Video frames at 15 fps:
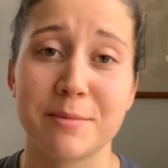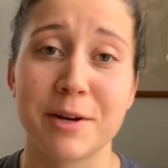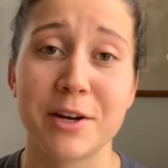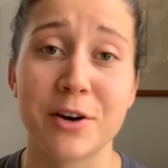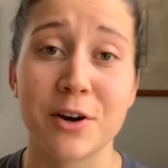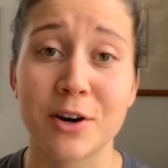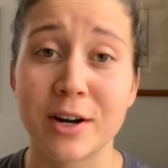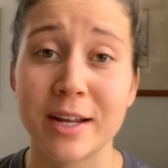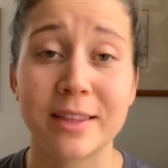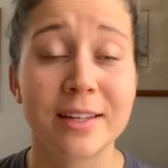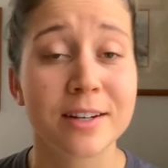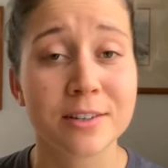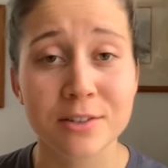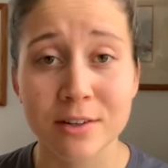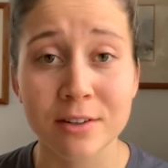my heart. And
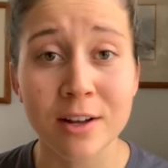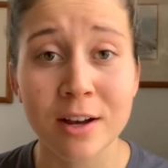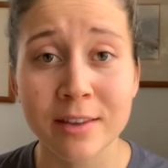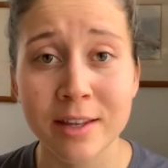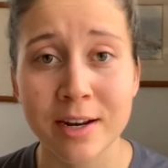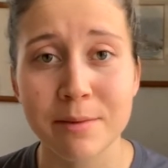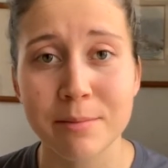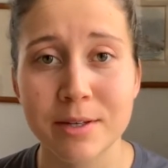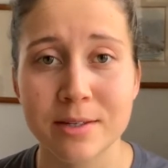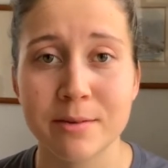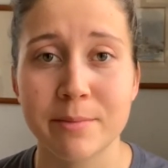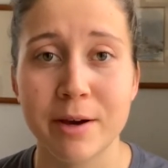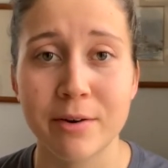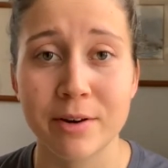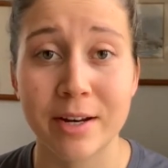there's a lot that I miss
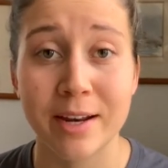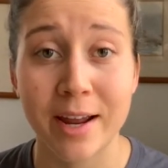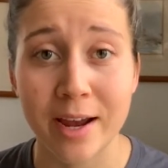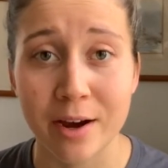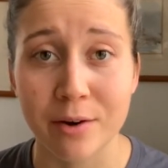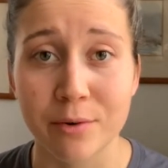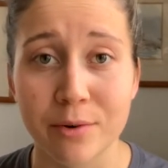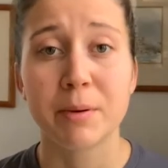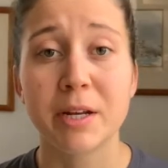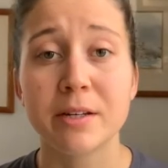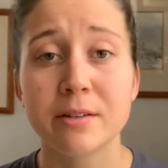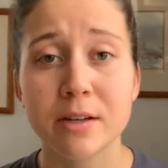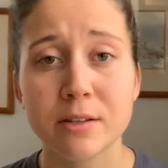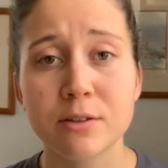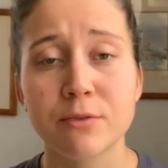about it now, but
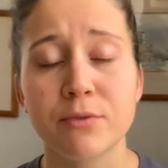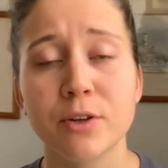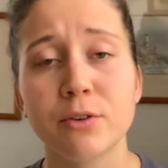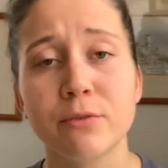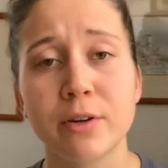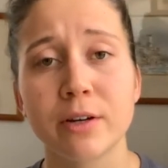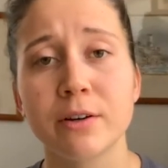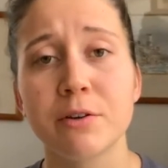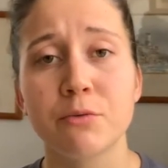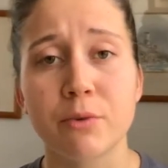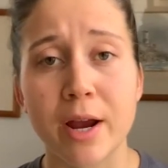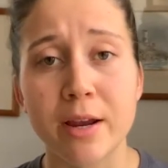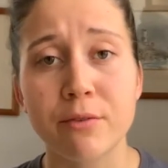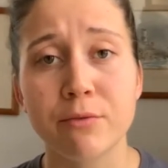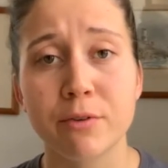it does feel very
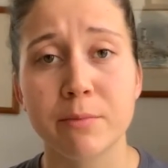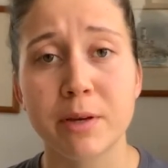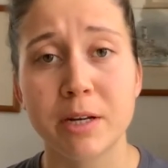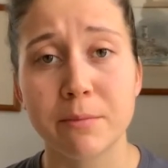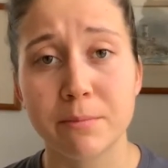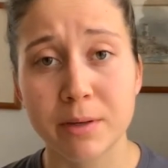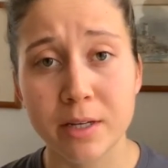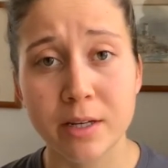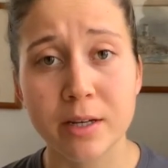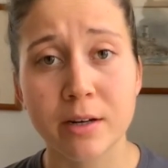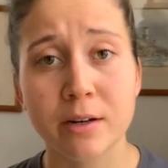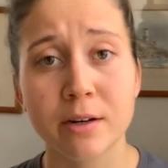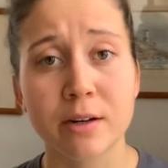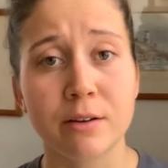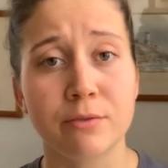right for me to be
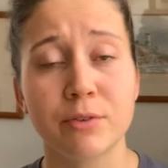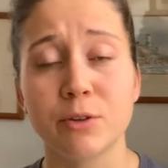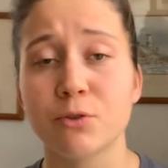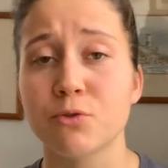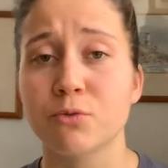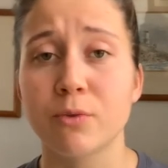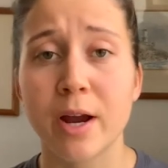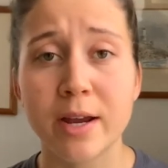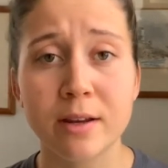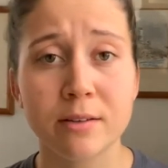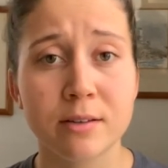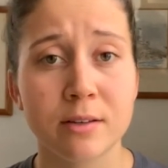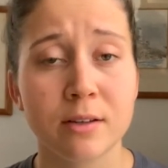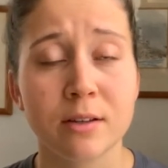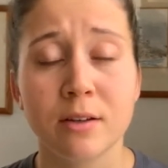here, and it feels
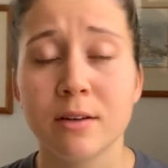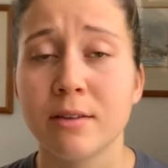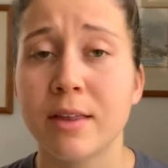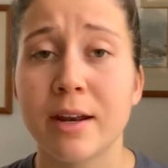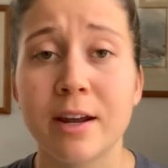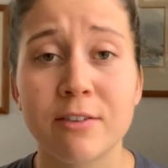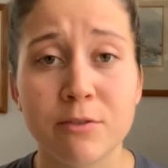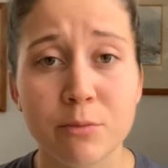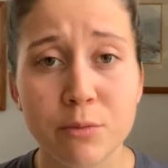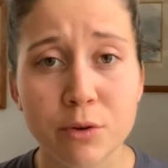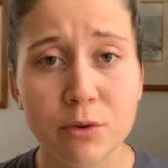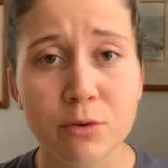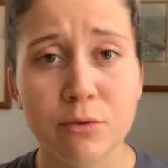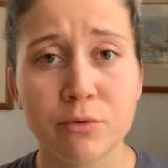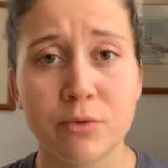right that I've
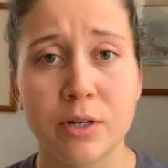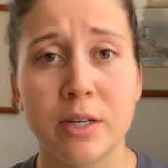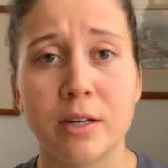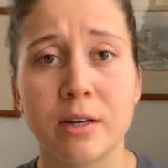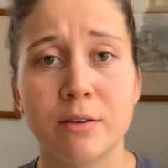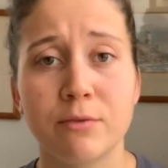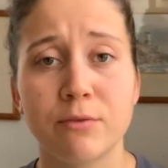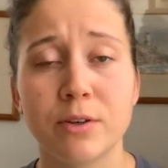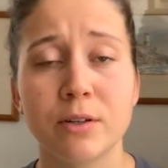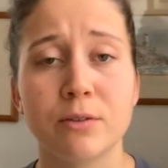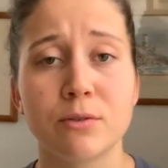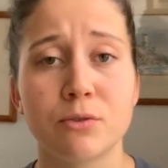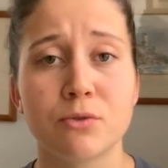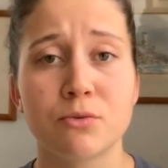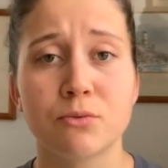moved, and it
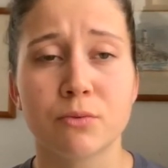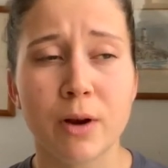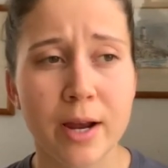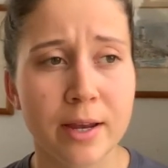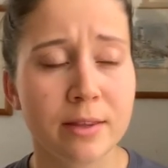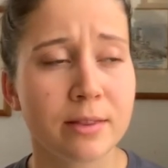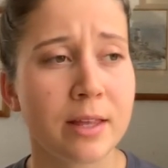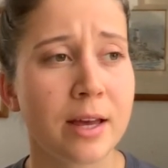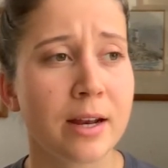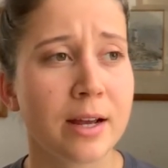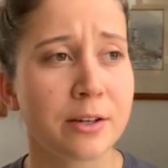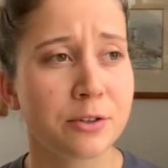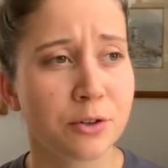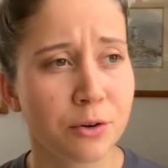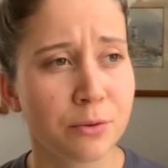feels right that
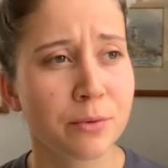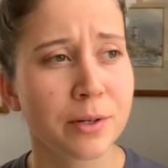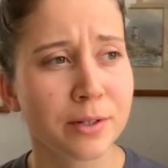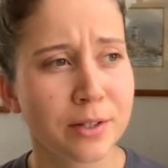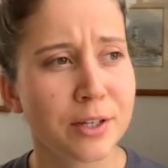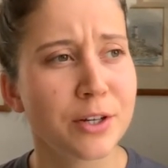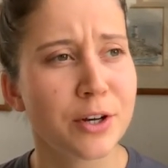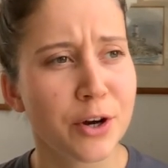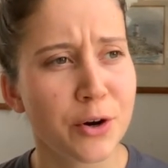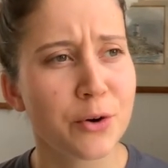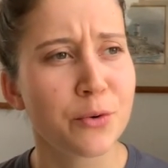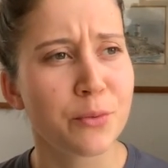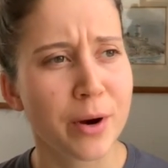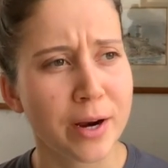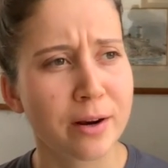I don't really
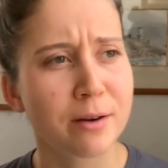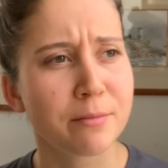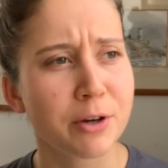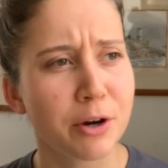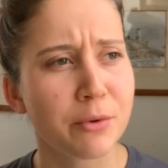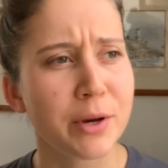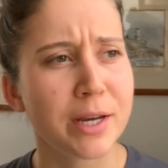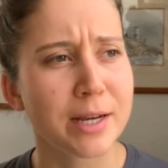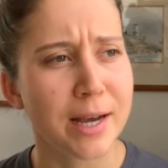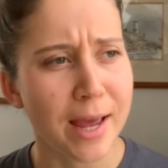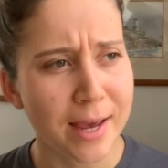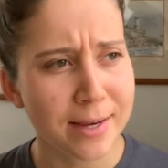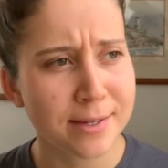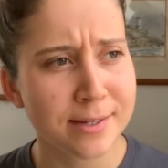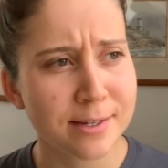know where I'm going
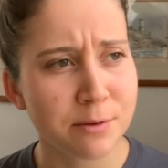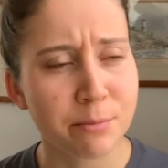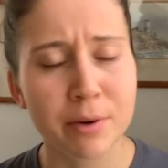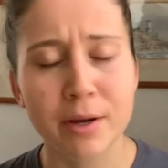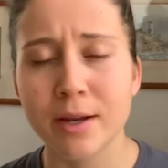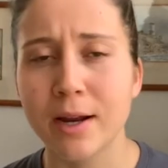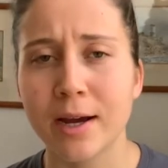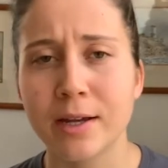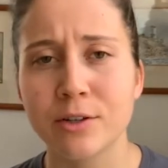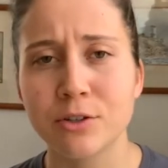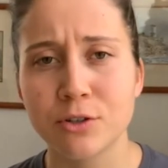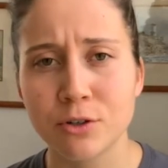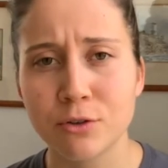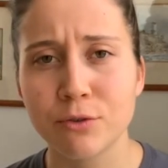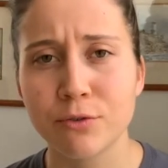next, but I
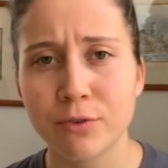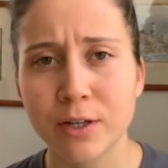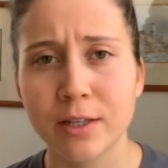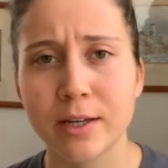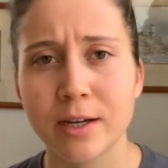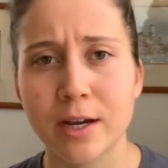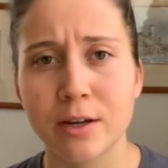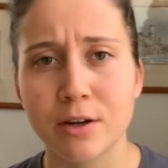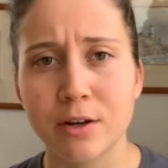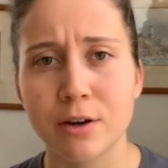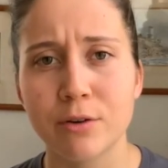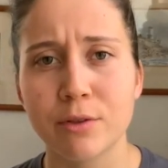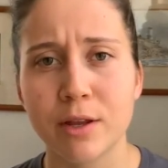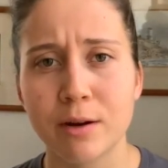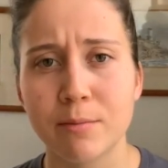do feel like I
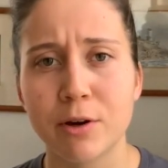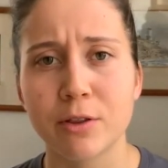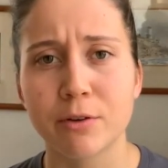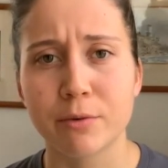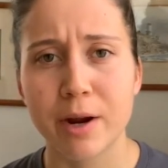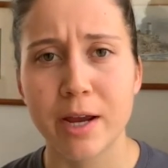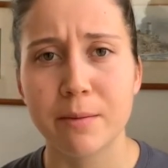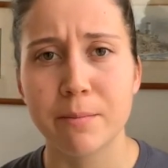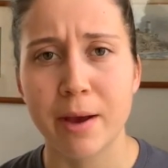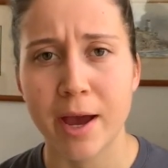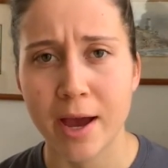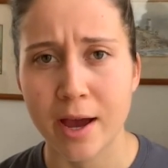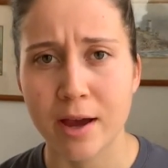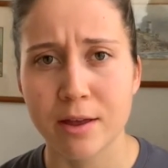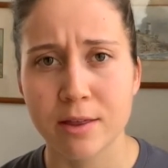know that I'm on the right
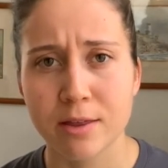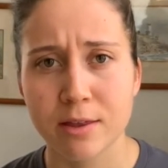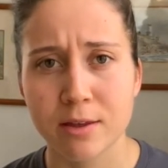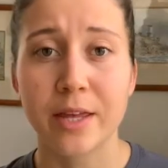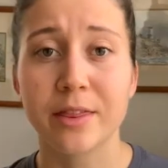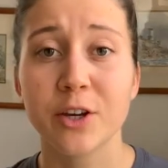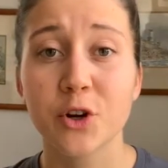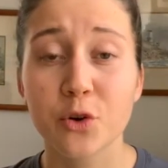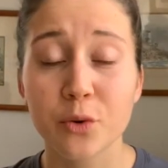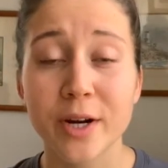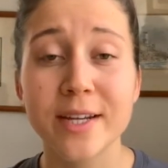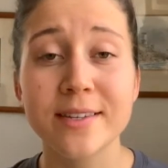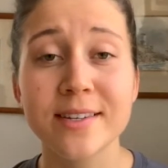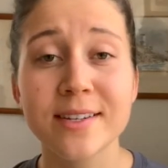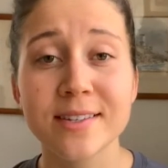path. And the
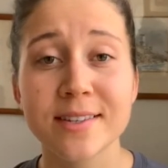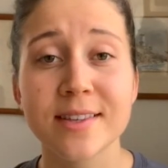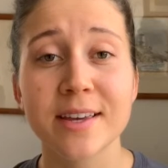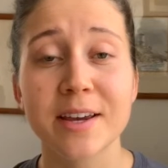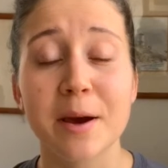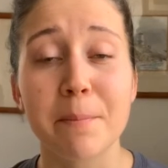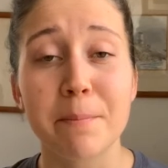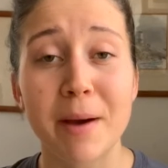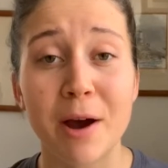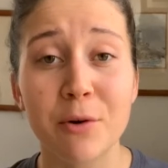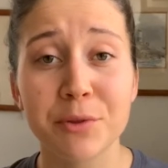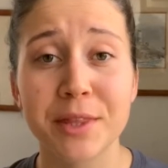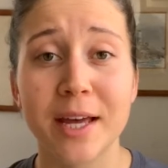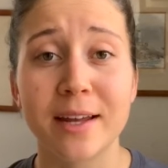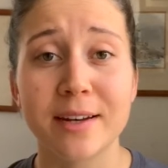craziest thing
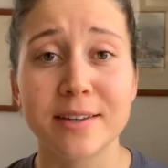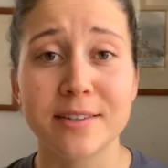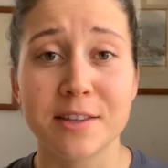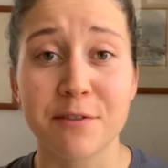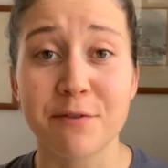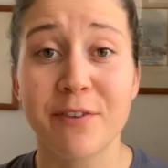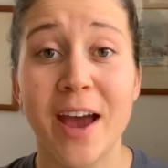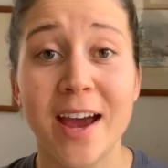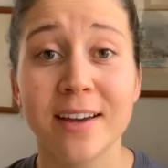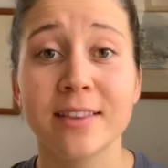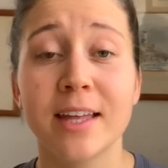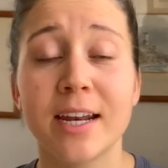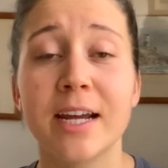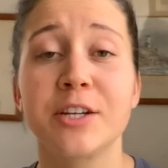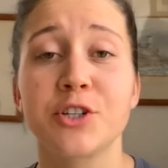about that is the fact
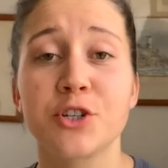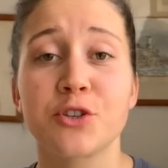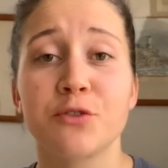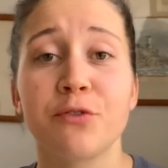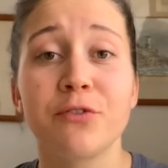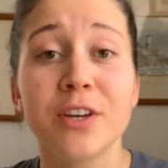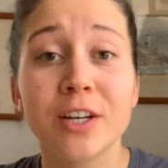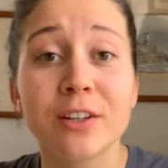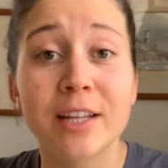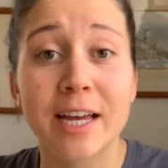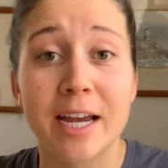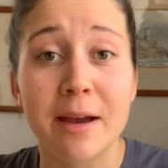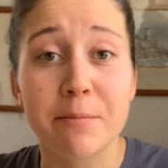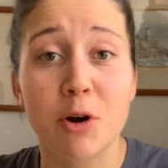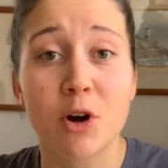that I just feel
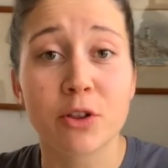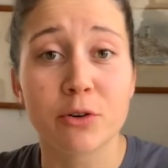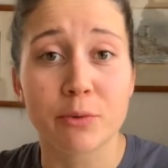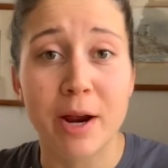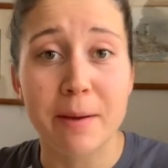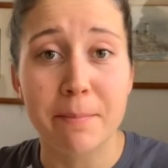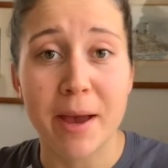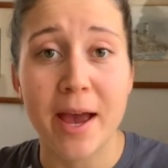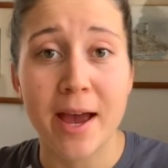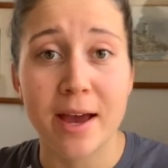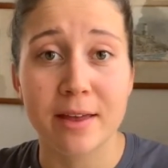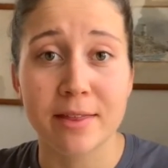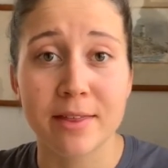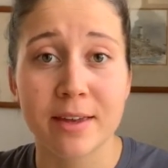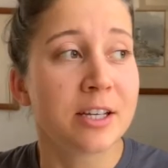like I'm on the right
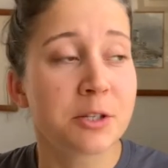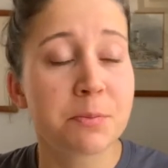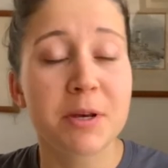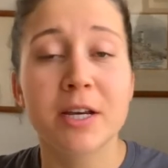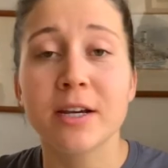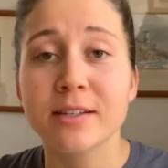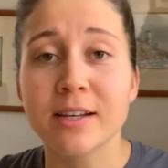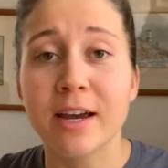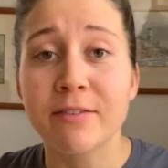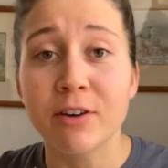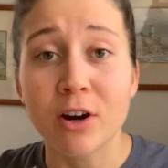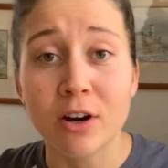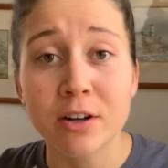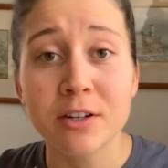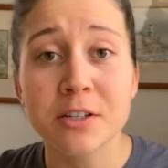path is because I've
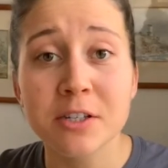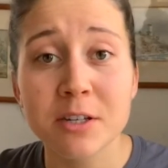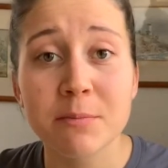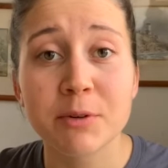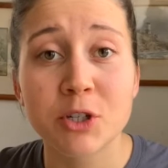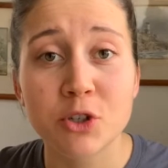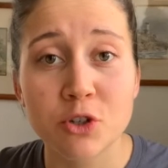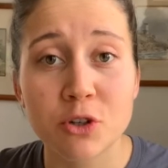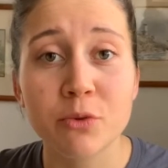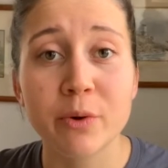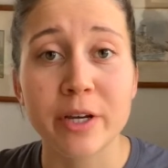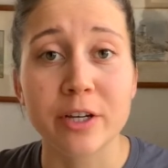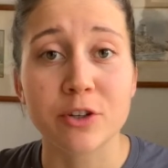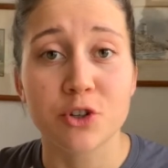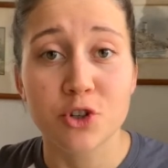honestly been
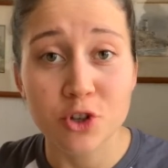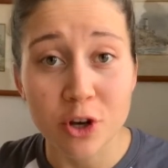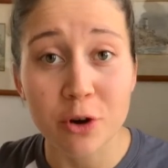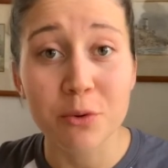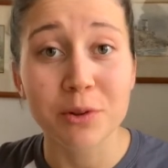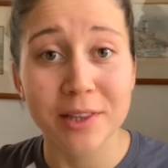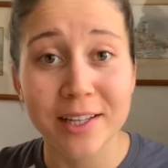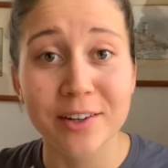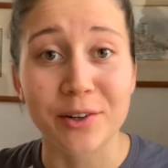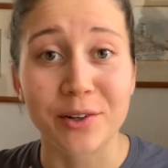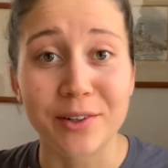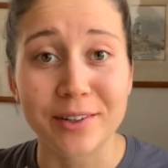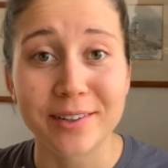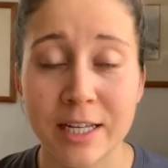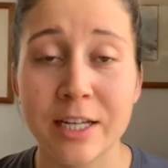doing so
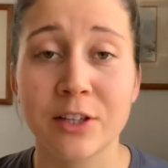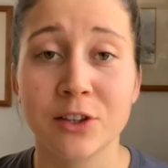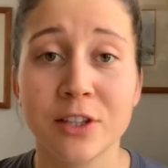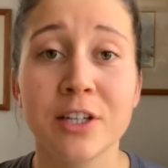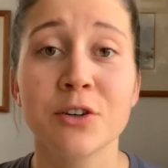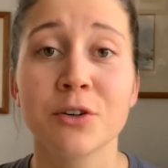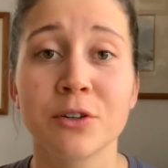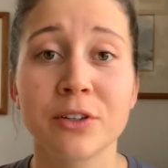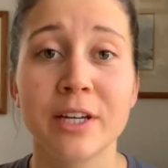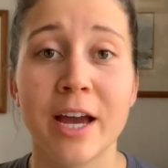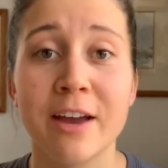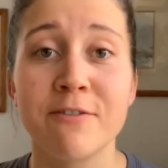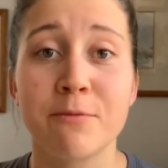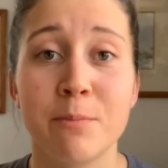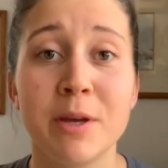little. Literally,
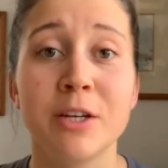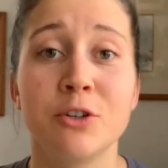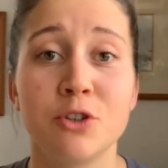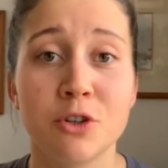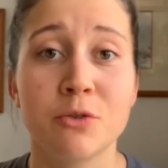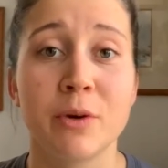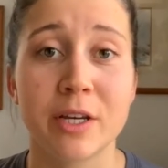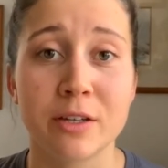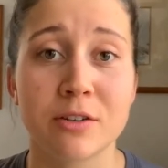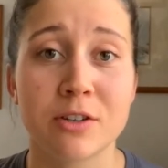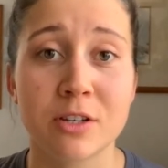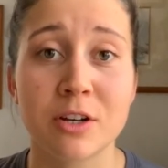I've been doing